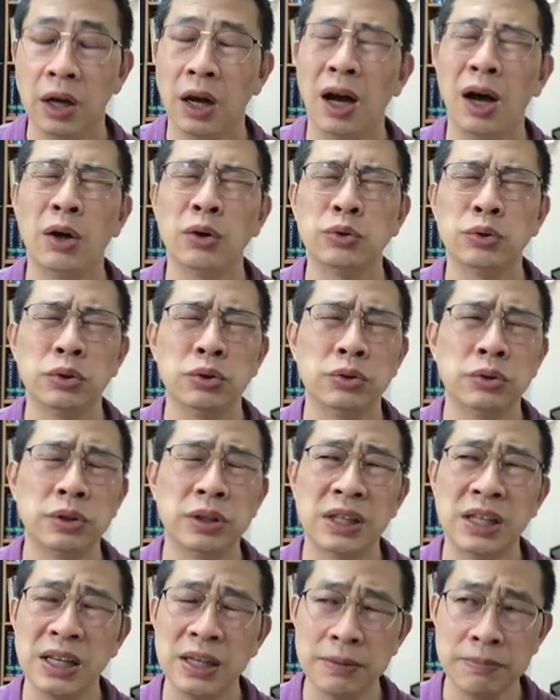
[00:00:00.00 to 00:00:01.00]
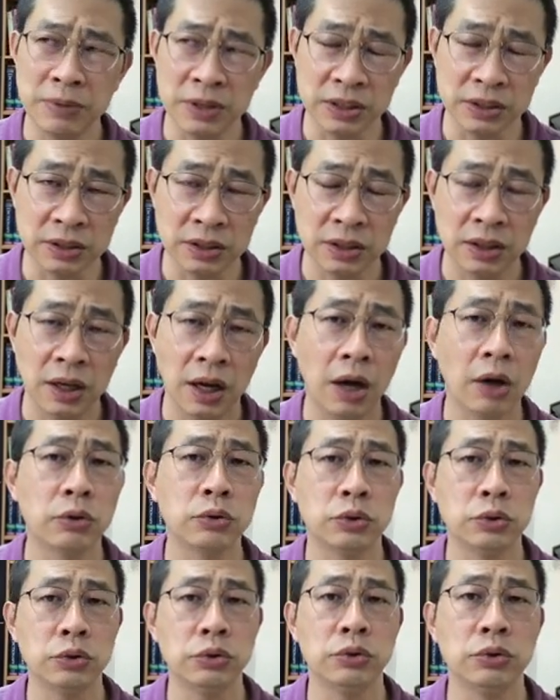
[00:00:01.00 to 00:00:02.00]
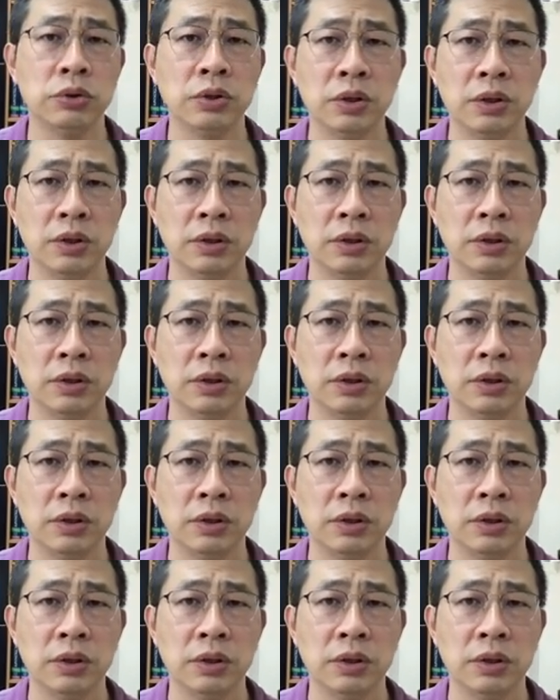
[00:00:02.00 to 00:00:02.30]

how to keep it how to